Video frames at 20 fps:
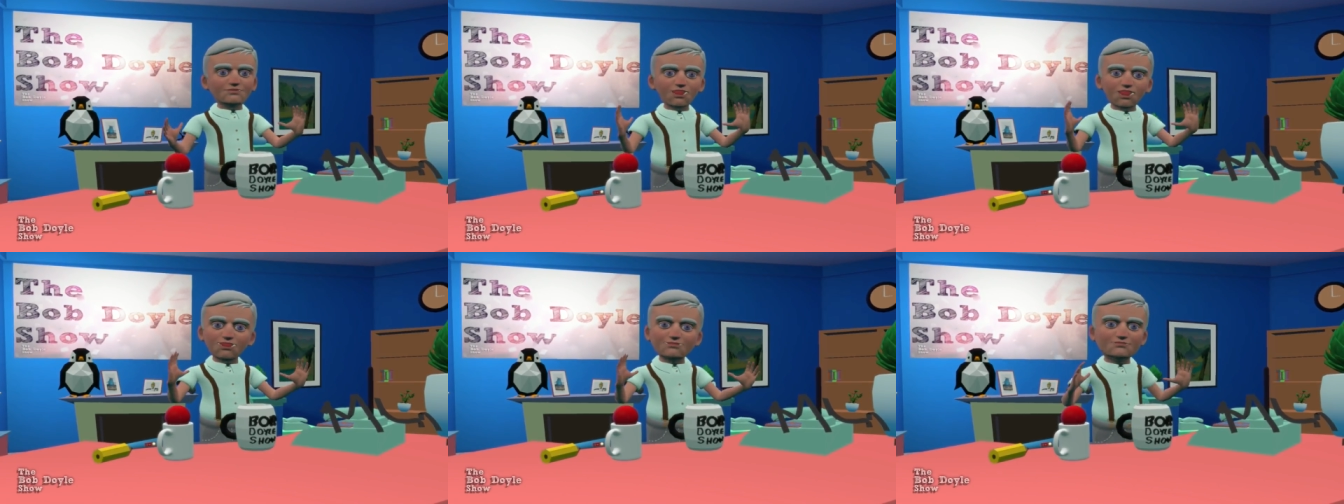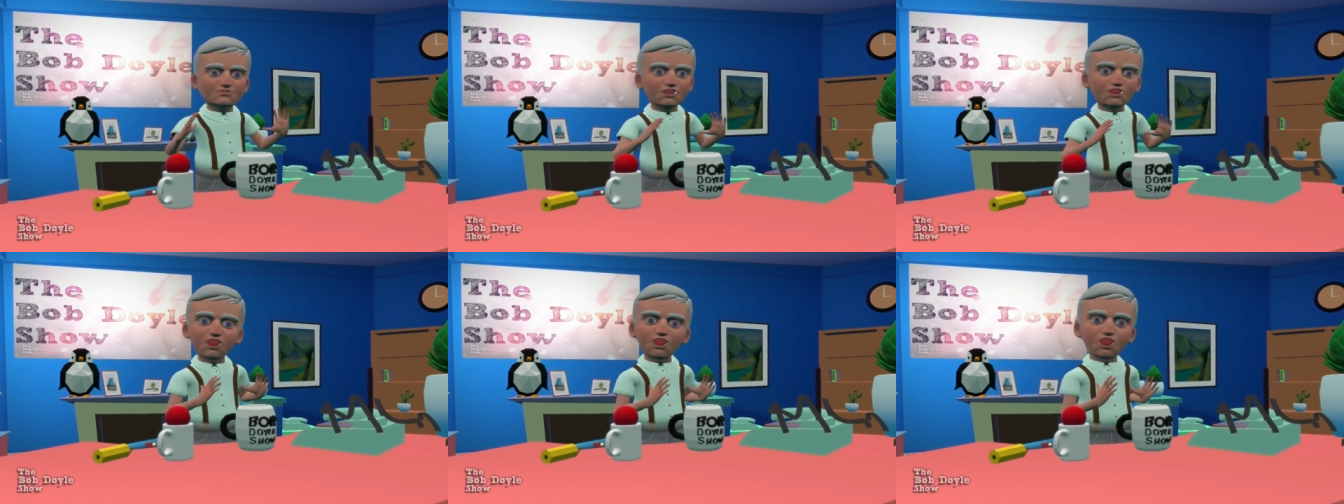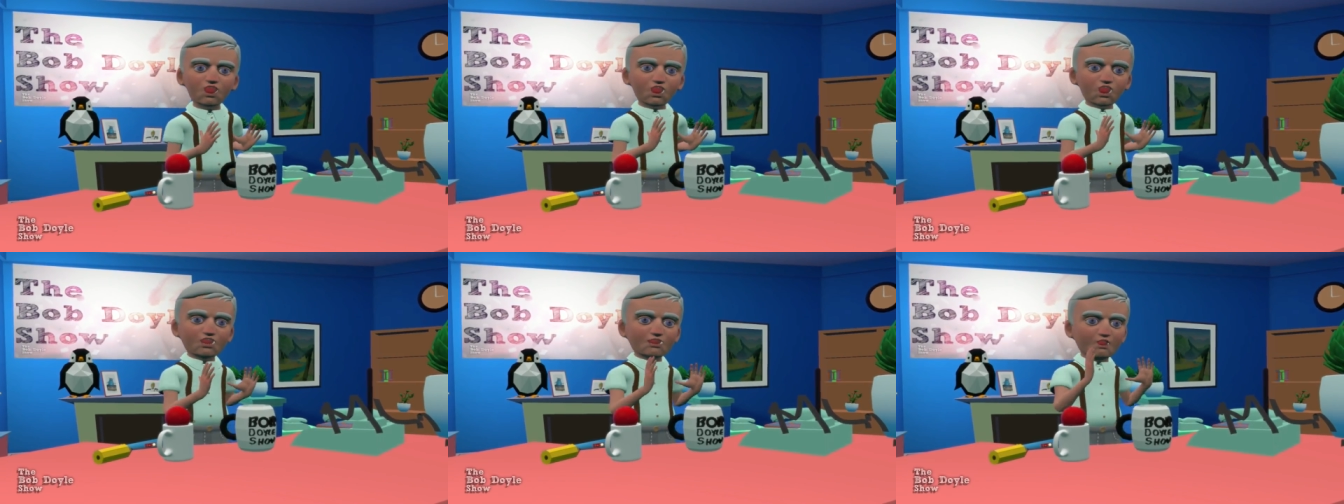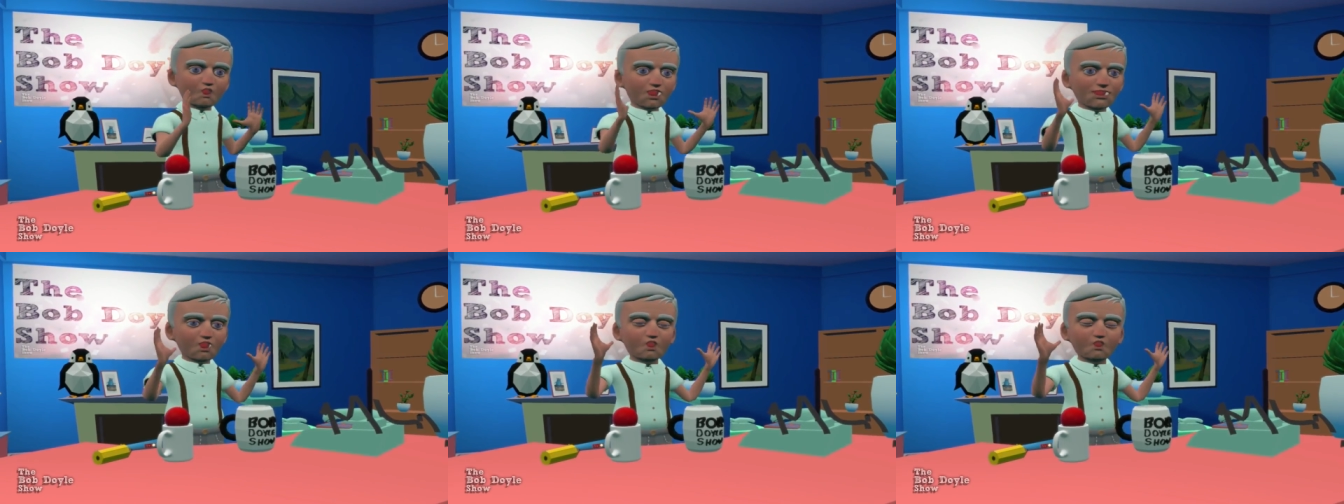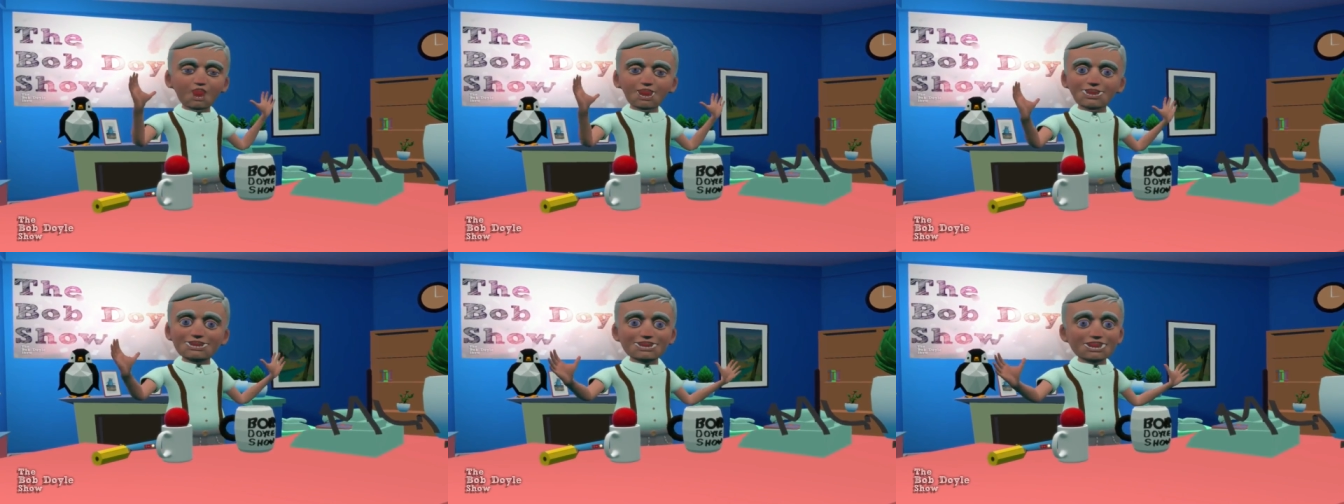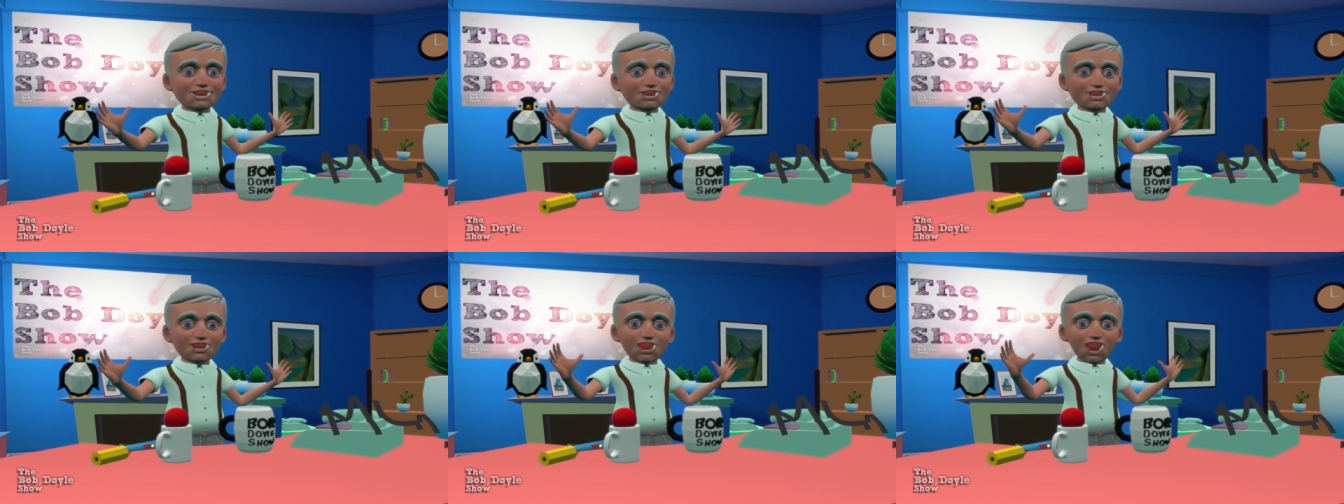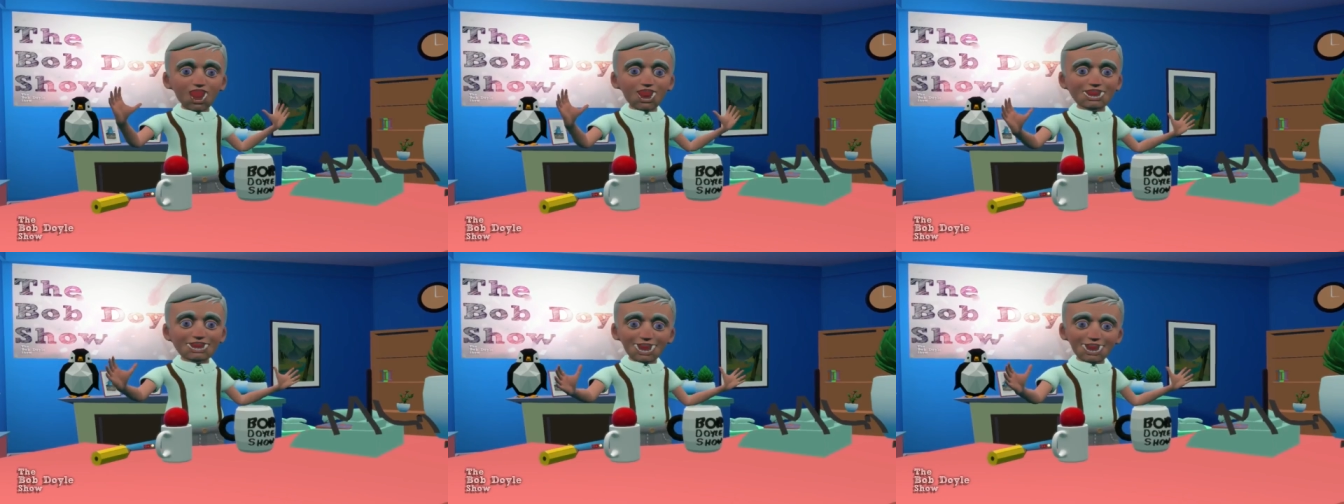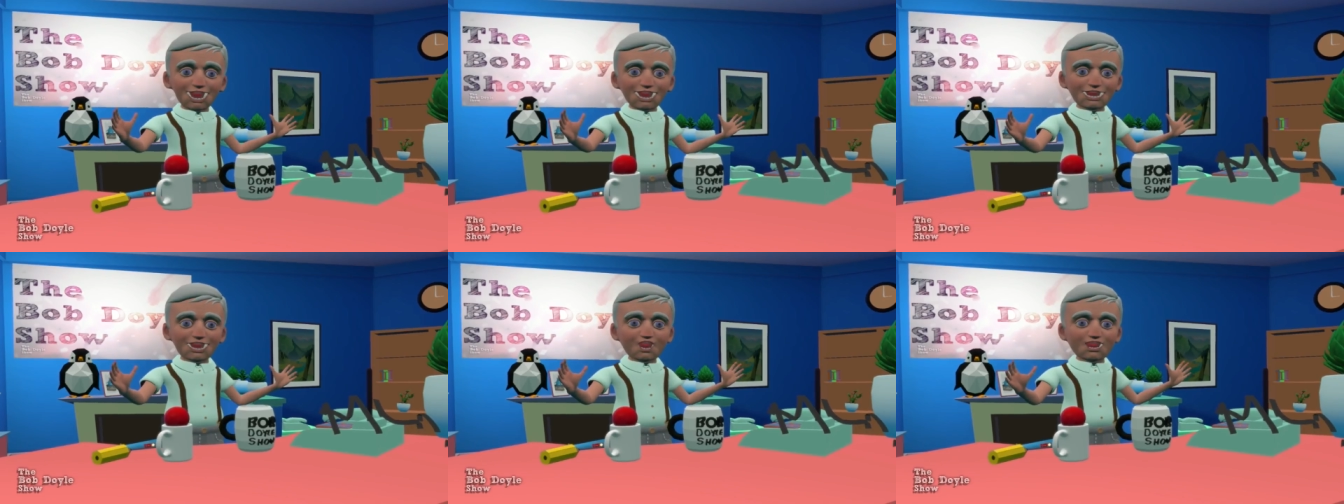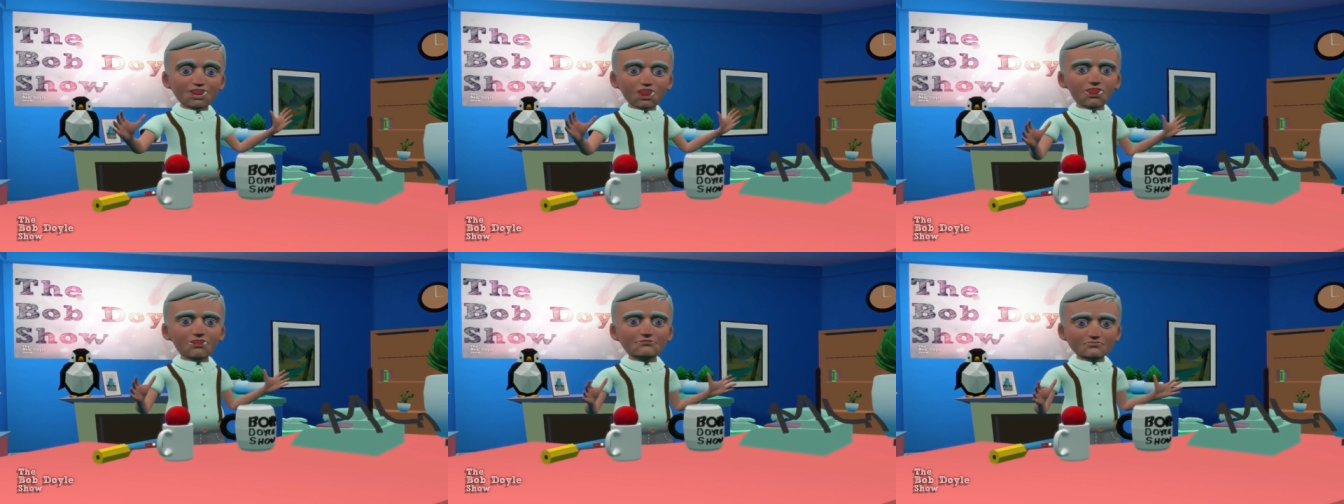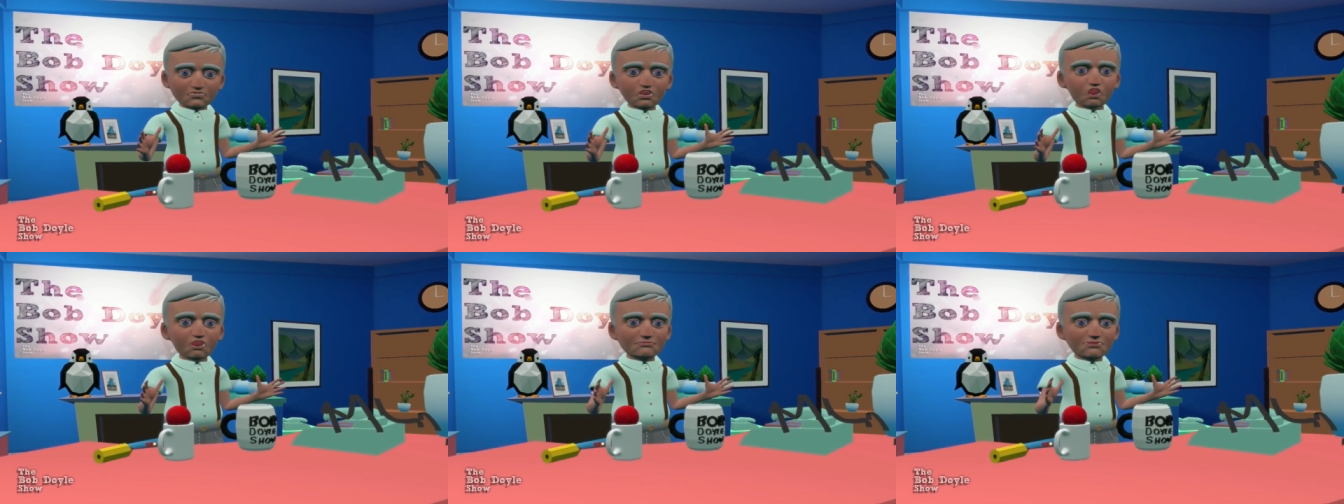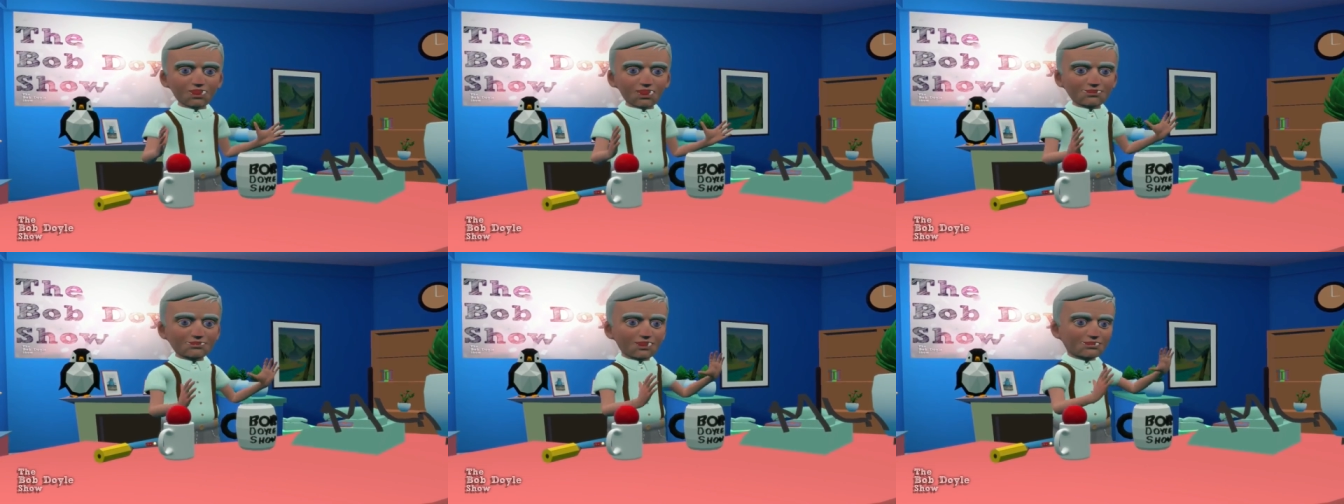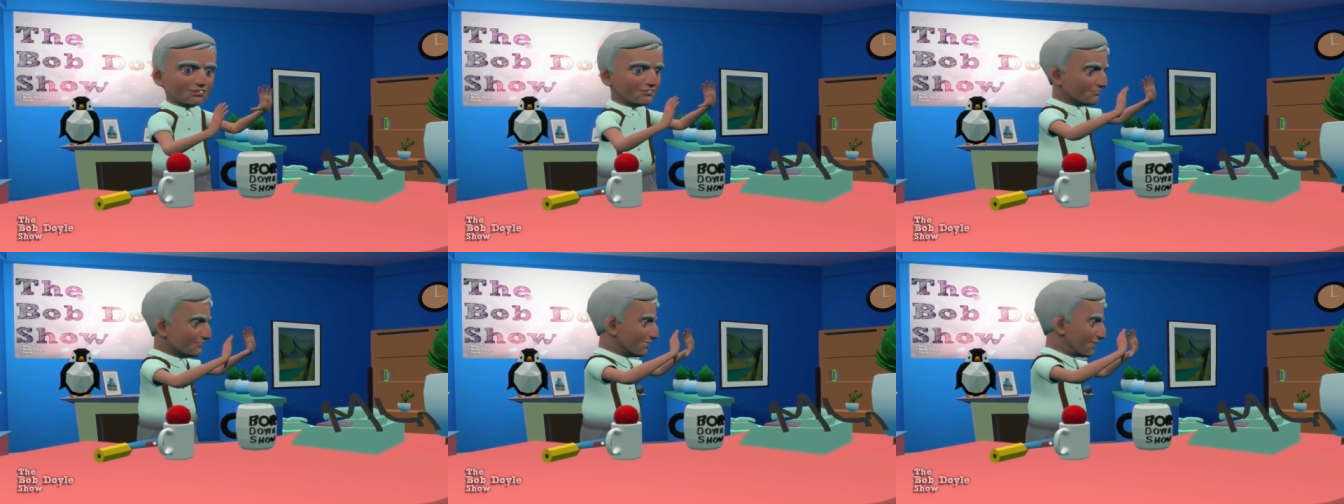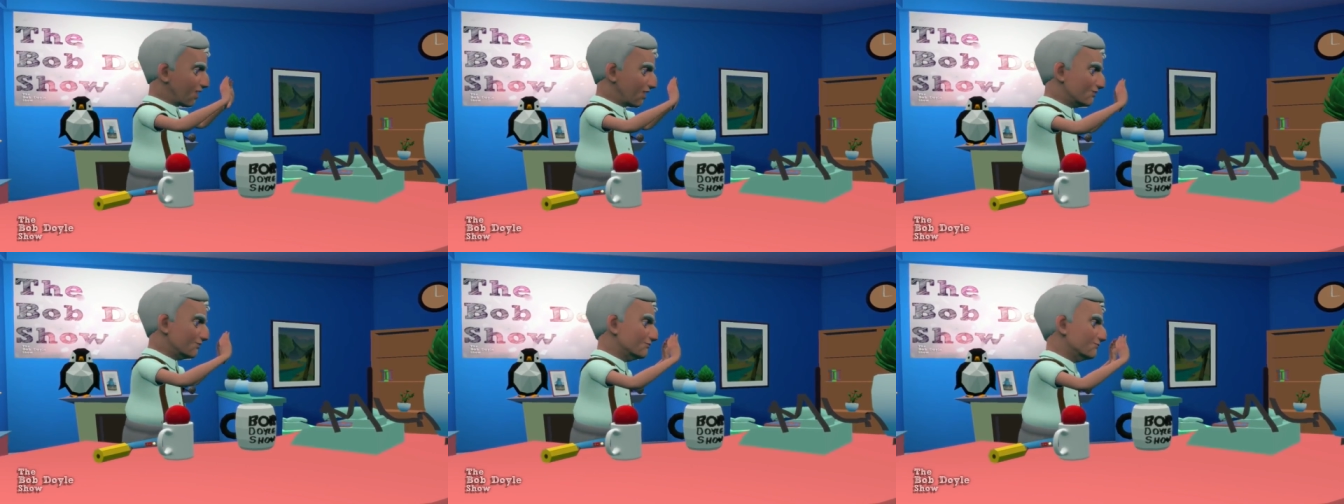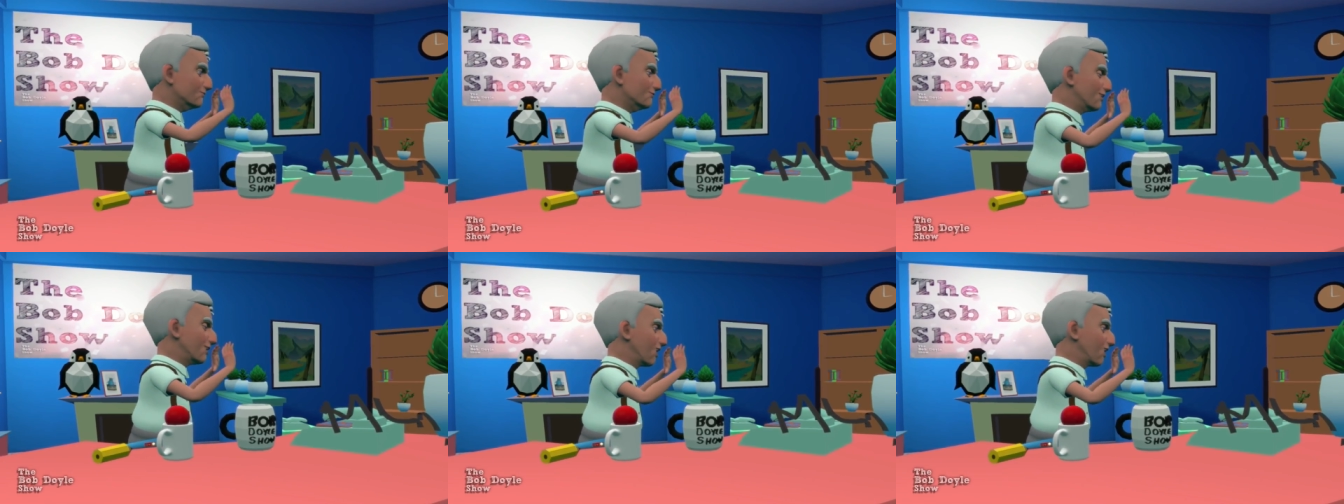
Oh, do I wish I had an envelope prop right now that I could